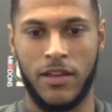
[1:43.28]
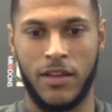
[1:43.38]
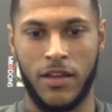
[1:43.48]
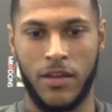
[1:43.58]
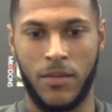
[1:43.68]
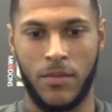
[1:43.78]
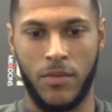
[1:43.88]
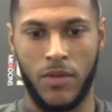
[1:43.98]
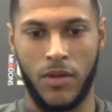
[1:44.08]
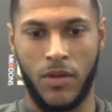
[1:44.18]

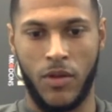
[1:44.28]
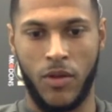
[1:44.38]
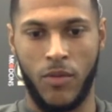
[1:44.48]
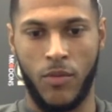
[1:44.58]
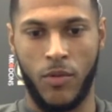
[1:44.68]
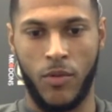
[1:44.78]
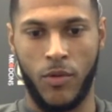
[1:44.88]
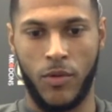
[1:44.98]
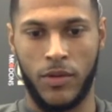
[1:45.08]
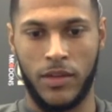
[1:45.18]
um, a lot
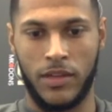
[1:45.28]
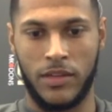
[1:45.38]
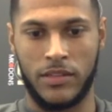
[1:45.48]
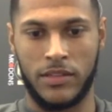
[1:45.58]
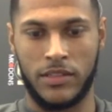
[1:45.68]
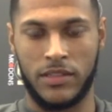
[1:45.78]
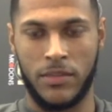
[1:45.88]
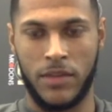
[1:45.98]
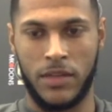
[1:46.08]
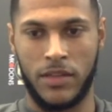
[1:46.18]
more is is
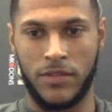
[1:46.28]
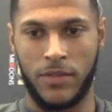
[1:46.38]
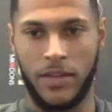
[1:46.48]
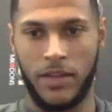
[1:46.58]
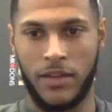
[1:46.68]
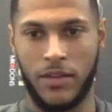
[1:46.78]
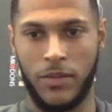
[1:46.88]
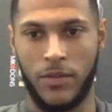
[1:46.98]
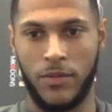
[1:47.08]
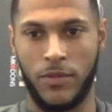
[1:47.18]
demanded of me
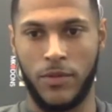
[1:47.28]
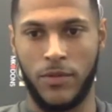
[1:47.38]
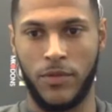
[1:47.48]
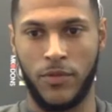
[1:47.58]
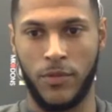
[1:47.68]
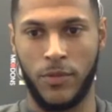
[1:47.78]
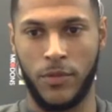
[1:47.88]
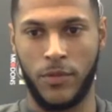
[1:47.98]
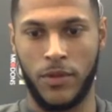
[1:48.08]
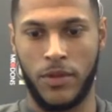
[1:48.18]
with with the
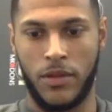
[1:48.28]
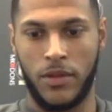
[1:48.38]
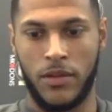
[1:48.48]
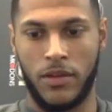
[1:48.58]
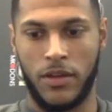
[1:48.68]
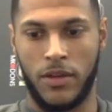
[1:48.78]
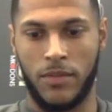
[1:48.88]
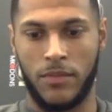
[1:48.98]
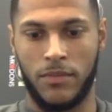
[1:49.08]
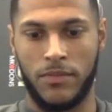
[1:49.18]
football.
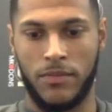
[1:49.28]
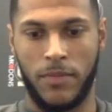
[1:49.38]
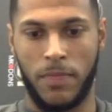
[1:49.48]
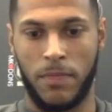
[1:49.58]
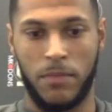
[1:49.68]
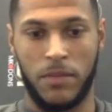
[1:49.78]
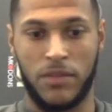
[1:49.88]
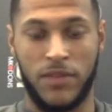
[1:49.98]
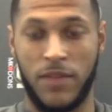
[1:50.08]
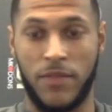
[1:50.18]
Um,
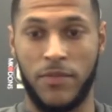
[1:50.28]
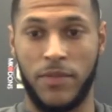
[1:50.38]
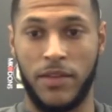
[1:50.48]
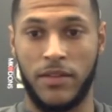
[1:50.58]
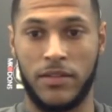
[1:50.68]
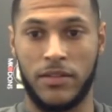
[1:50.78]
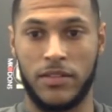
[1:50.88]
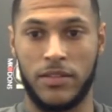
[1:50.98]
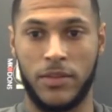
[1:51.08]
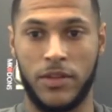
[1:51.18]
it's fine with me,
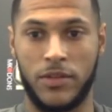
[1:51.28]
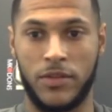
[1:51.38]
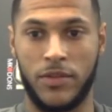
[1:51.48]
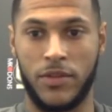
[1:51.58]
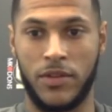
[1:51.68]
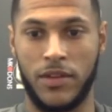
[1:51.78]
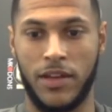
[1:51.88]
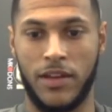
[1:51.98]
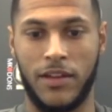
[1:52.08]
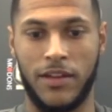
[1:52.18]
to be honest with you.
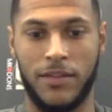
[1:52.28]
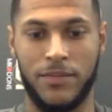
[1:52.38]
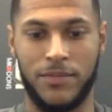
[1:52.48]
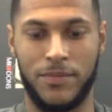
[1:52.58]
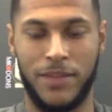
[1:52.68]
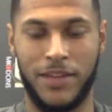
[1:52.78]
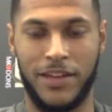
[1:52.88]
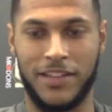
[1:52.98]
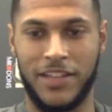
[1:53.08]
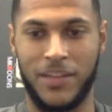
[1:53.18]
And um,
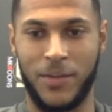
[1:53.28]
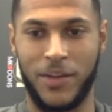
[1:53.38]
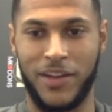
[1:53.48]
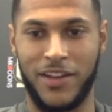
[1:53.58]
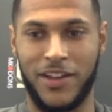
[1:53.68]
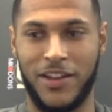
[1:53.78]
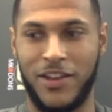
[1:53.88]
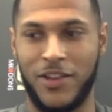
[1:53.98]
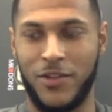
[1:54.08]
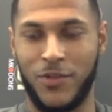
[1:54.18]
playing in a team where
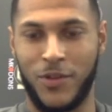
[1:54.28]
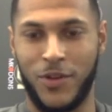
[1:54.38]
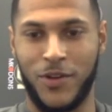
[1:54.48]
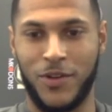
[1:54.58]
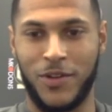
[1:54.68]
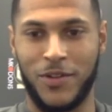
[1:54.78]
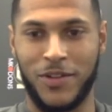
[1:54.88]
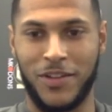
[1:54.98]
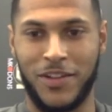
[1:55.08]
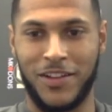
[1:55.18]
you've got
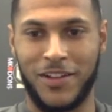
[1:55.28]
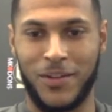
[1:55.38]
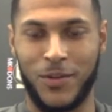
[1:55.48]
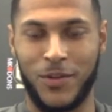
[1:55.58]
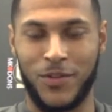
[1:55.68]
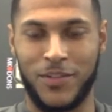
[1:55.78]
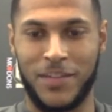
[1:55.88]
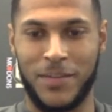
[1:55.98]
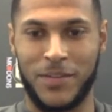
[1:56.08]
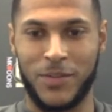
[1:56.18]
uh, all of
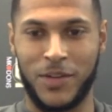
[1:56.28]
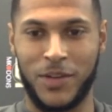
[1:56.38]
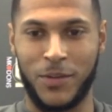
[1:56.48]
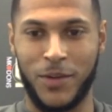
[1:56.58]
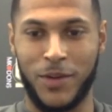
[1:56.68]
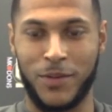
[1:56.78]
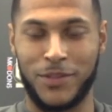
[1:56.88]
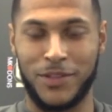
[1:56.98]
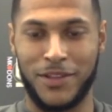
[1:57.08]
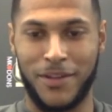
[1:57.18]
your teammates wanting the ball helps.